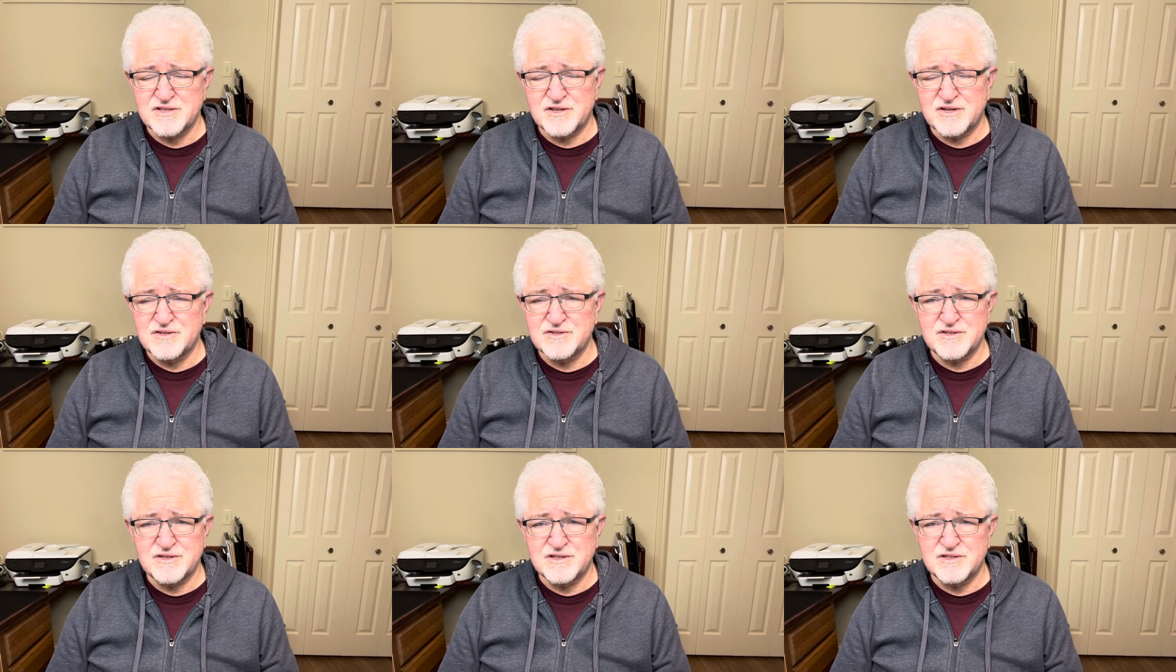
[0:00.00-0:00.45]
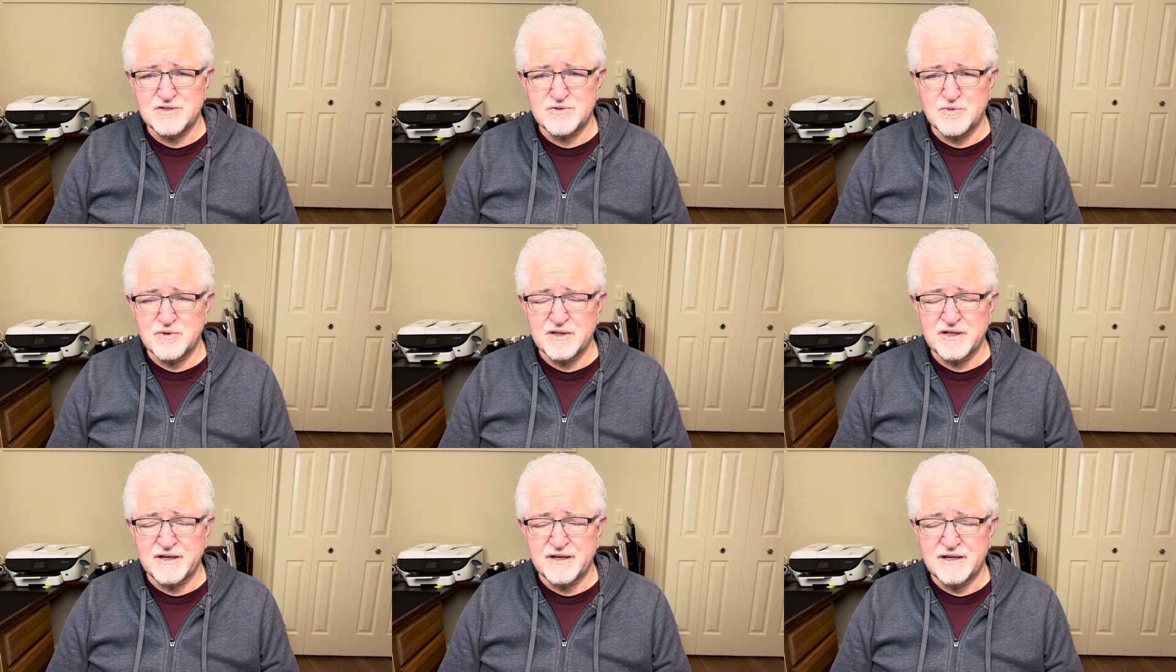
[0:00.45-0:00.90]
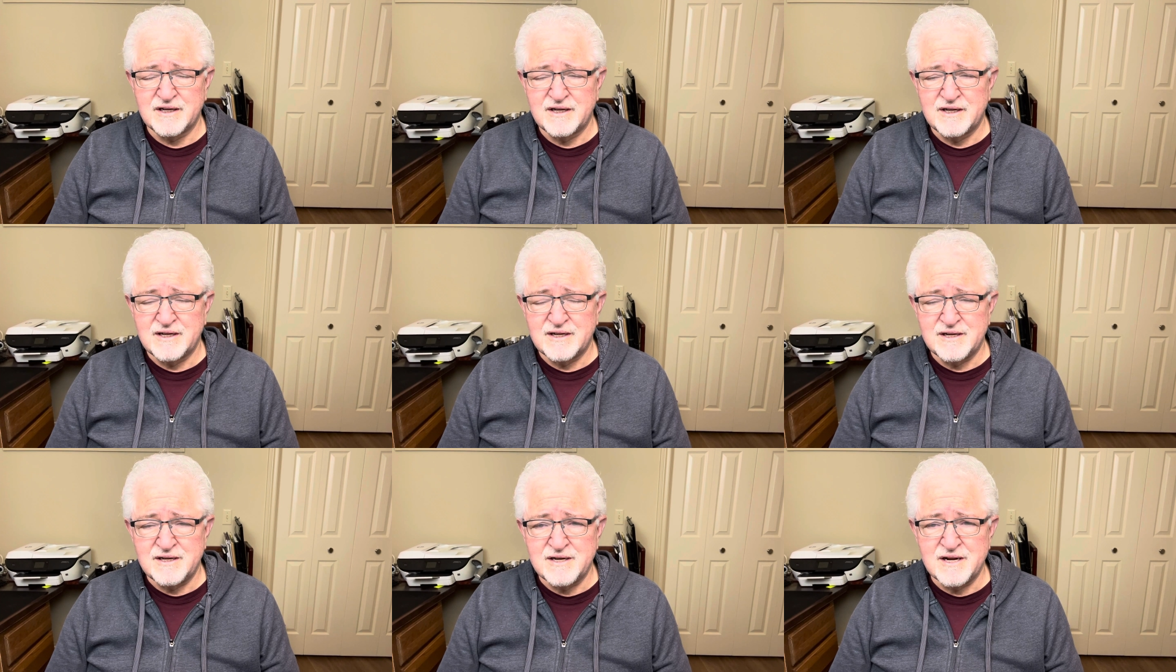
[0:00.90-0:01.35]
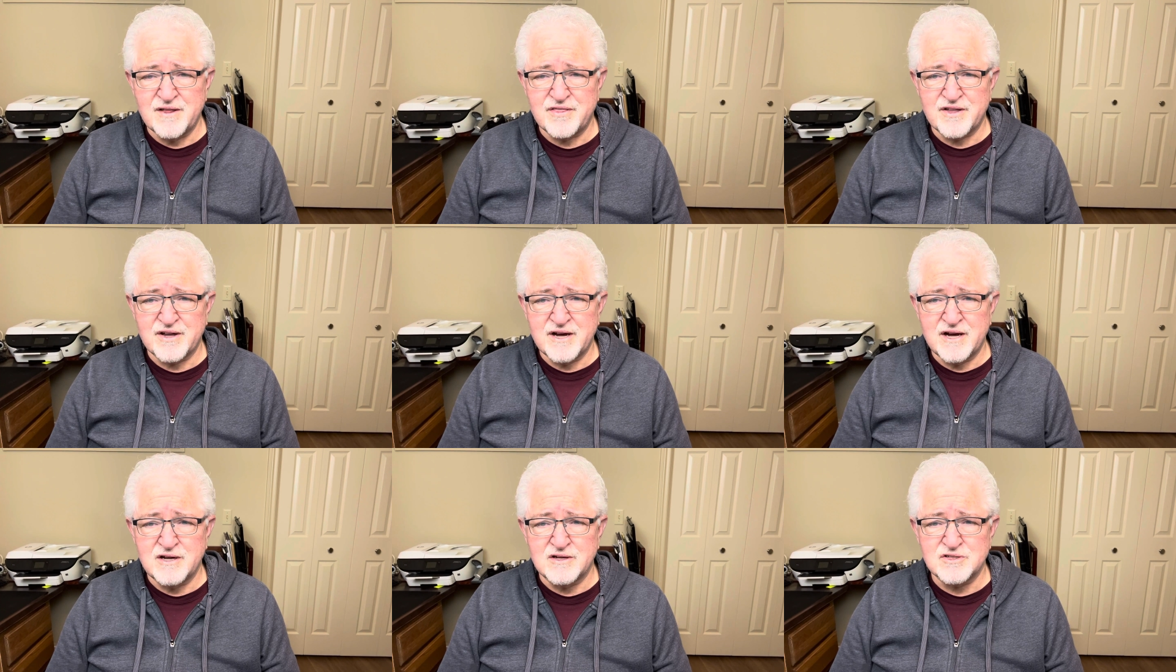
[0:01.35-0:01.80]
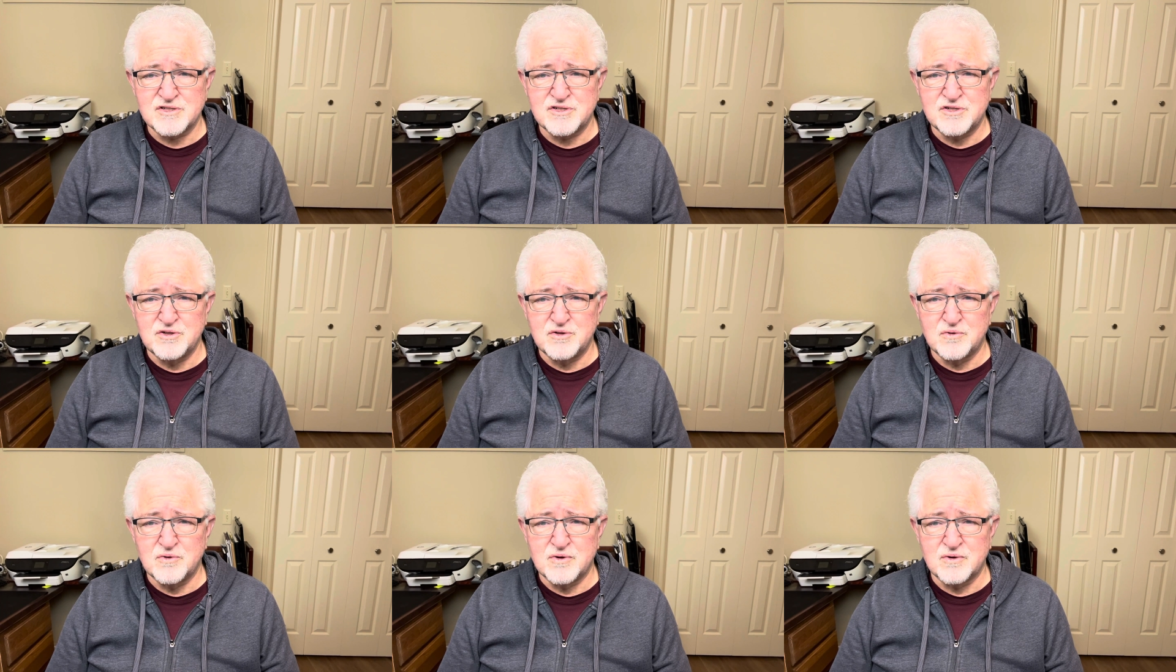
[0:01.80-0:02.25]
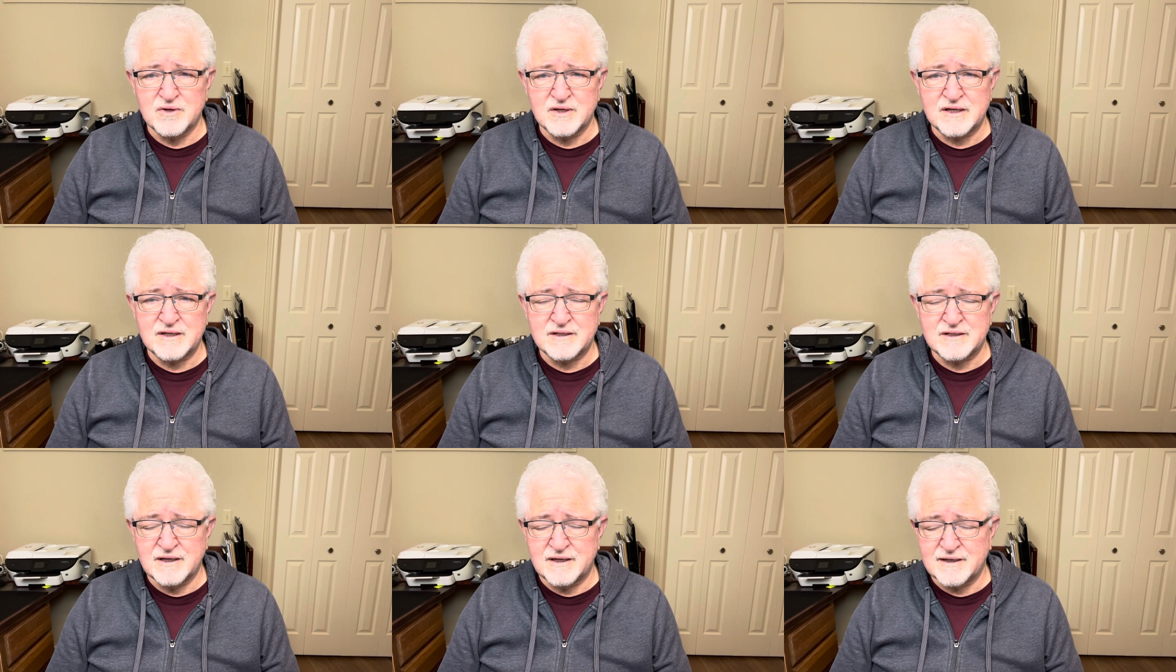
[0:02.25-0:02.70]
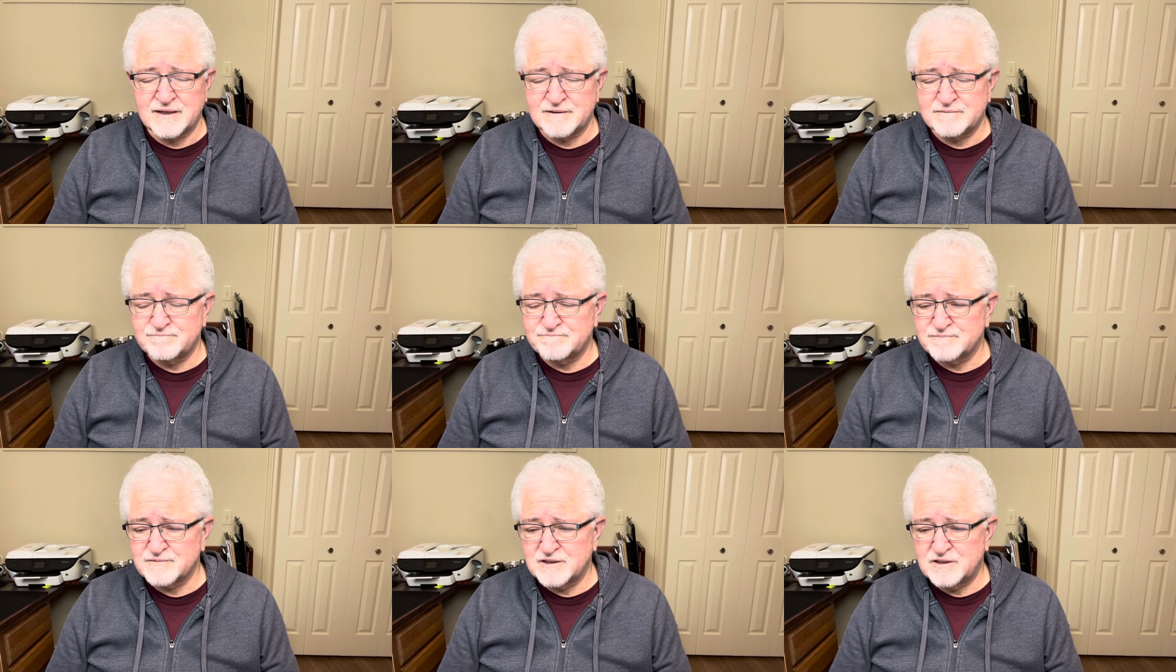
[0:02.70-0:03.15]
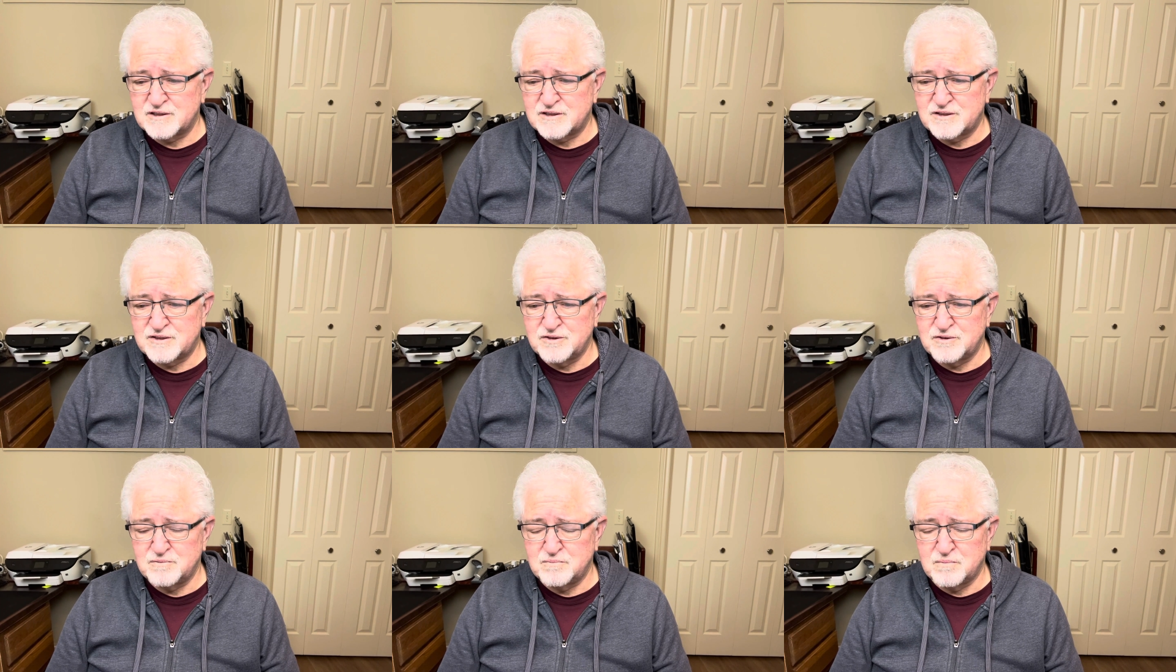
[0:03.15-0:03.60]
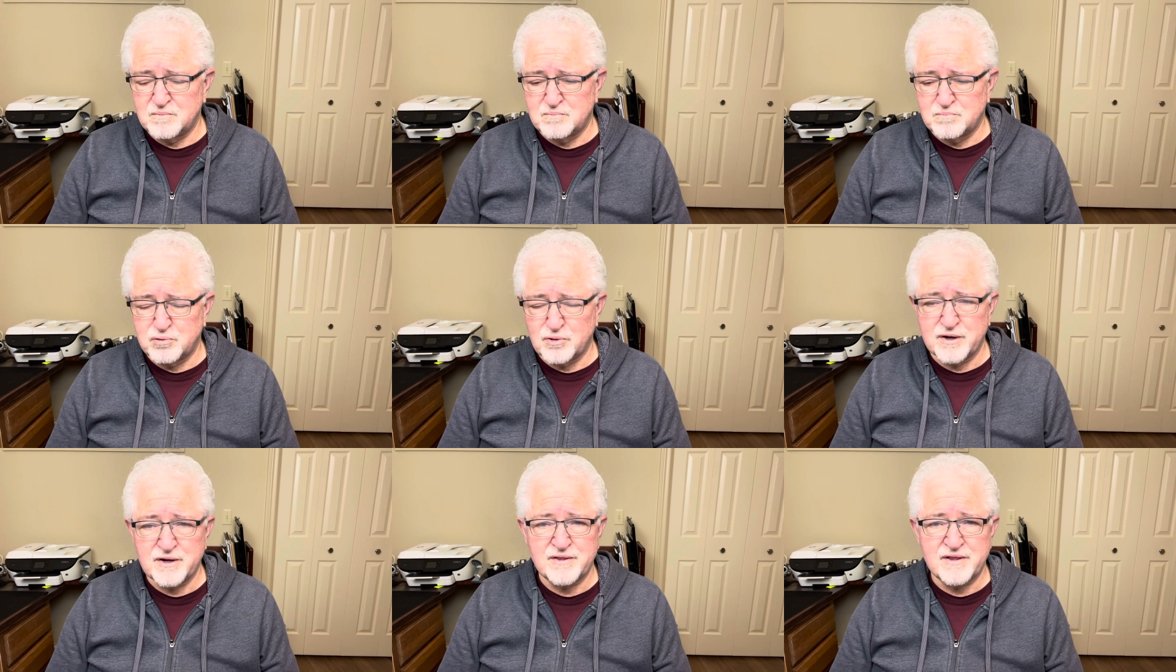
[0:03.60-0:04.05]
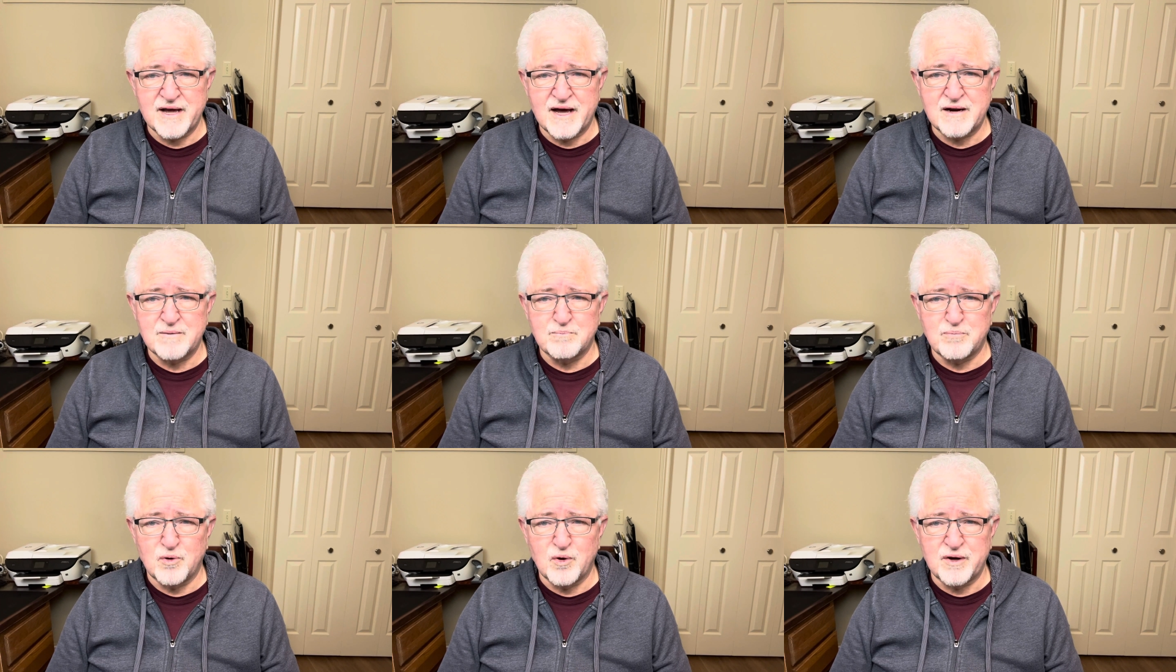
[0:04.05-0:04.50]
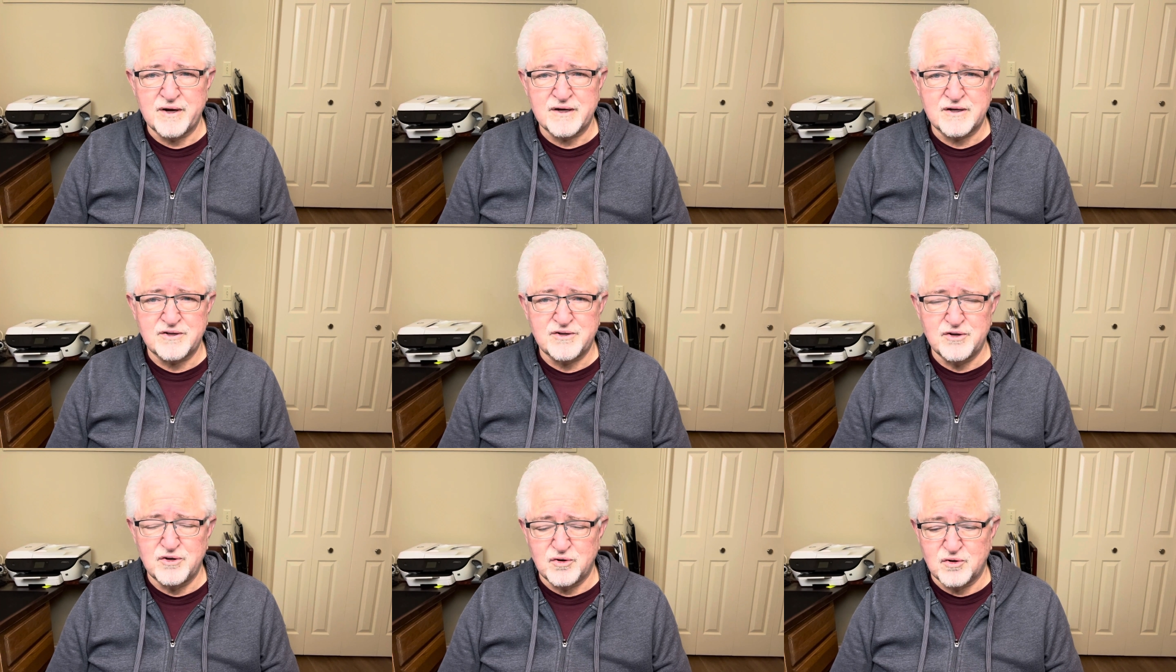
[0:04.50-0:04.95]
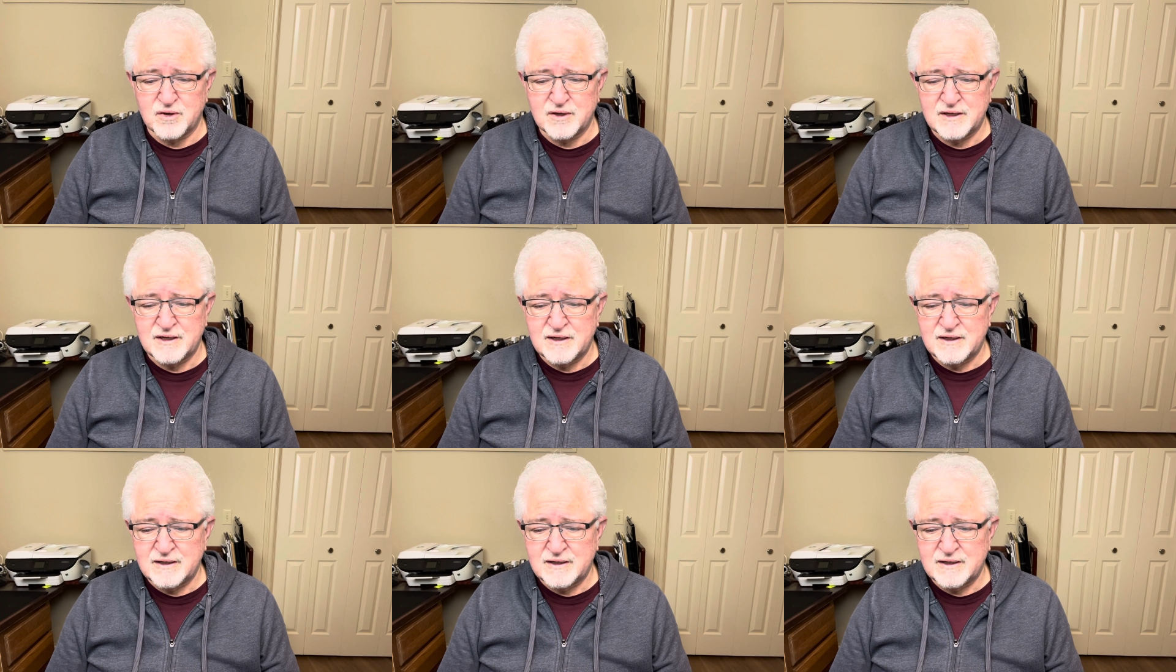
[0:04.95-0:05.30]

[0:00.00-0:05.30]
there, there's really nothing else to, uh, to bring that point to.